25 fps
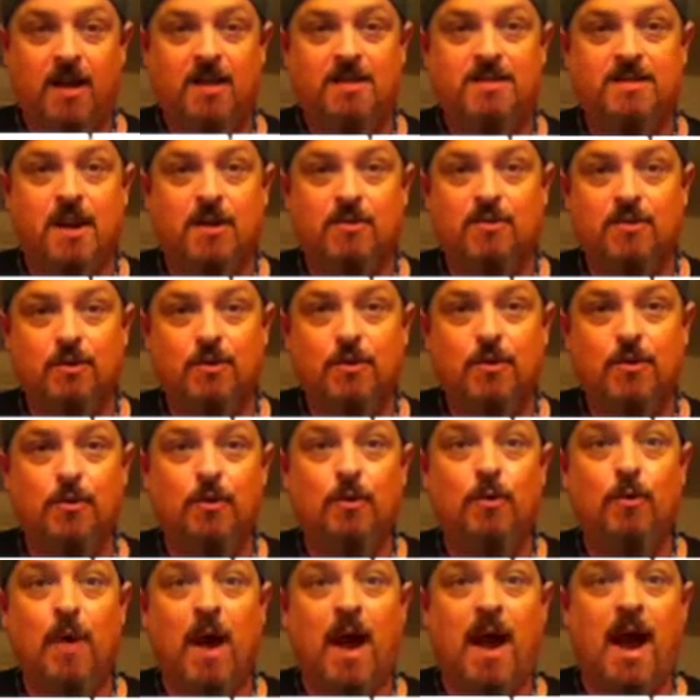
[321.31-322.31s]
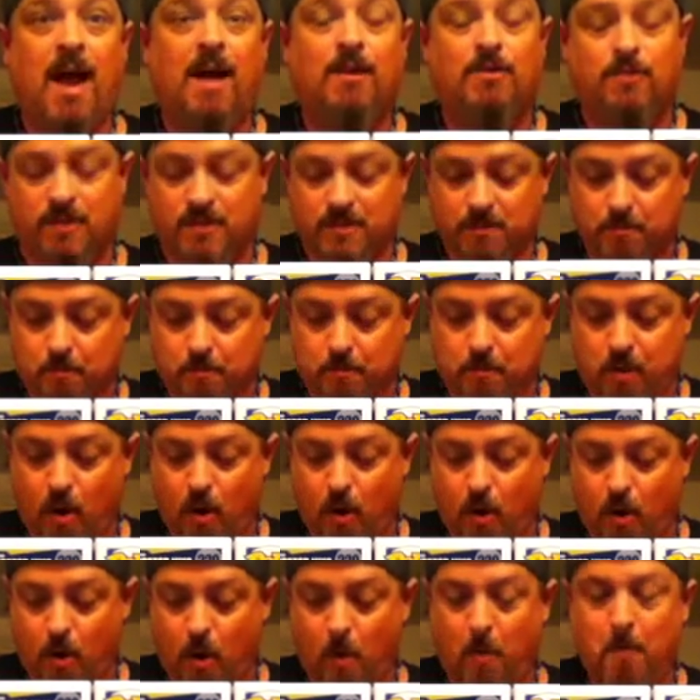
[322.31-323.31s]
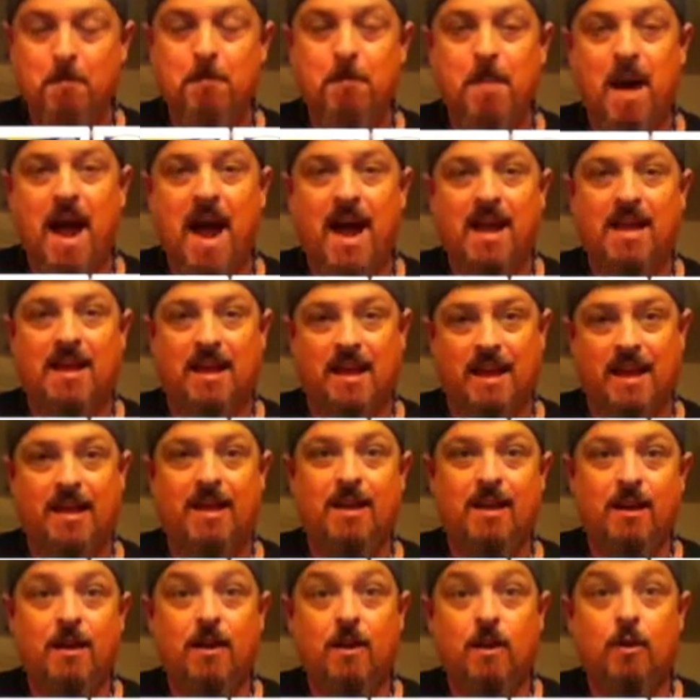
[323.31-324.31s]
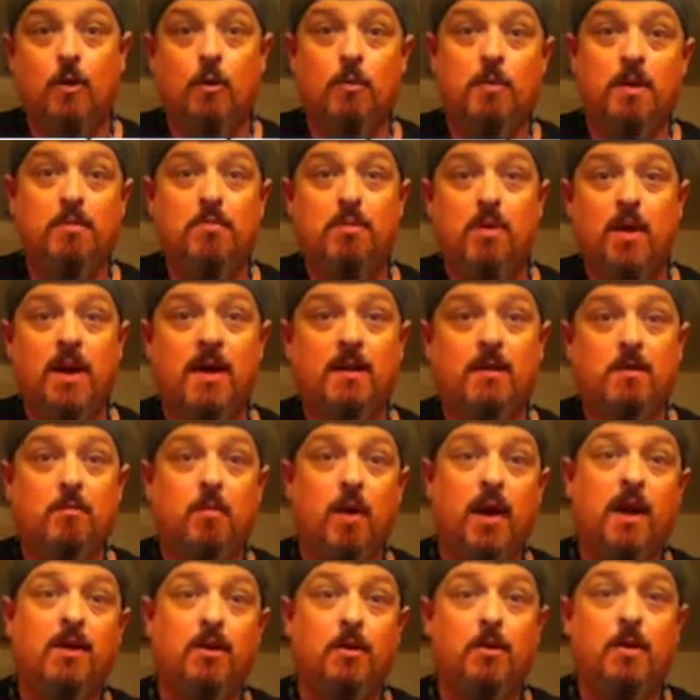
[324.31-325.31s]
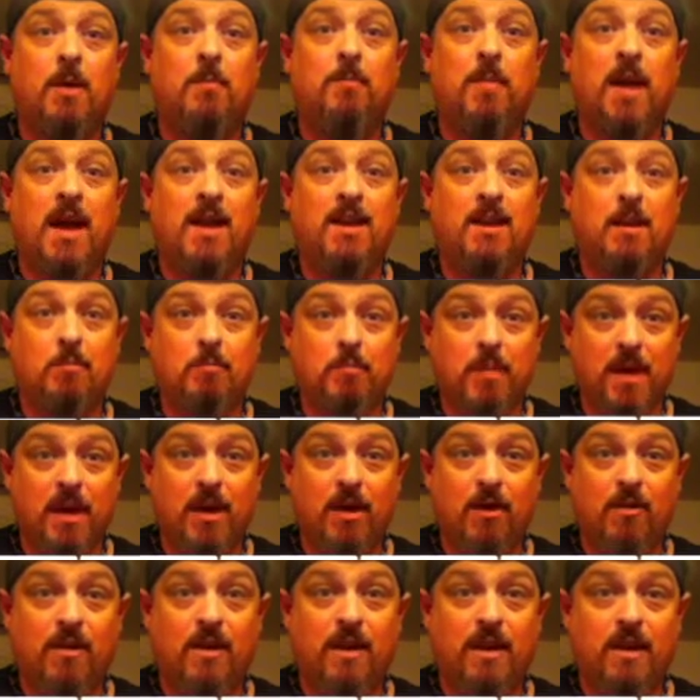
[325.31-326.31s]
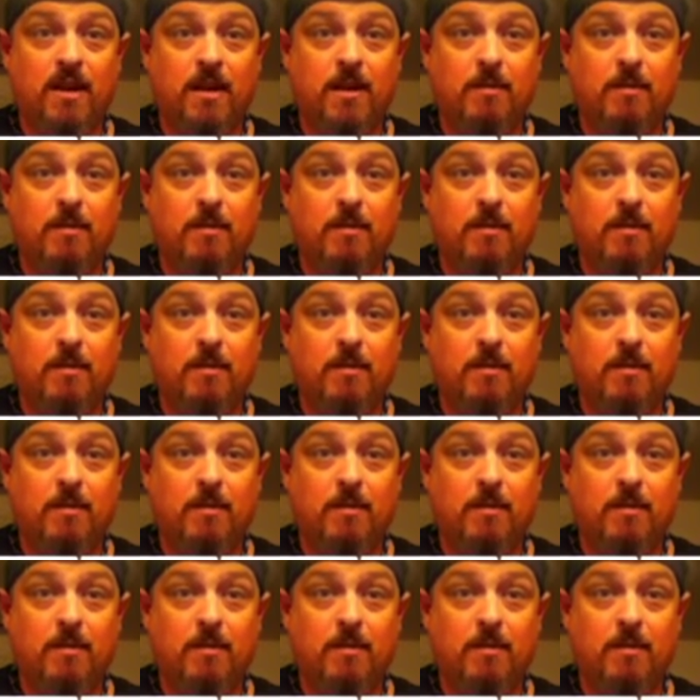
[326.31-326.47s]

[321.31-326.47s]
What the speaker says: Doctor Who actress Pearl Mackie, who will be playing the brand new companion Bill in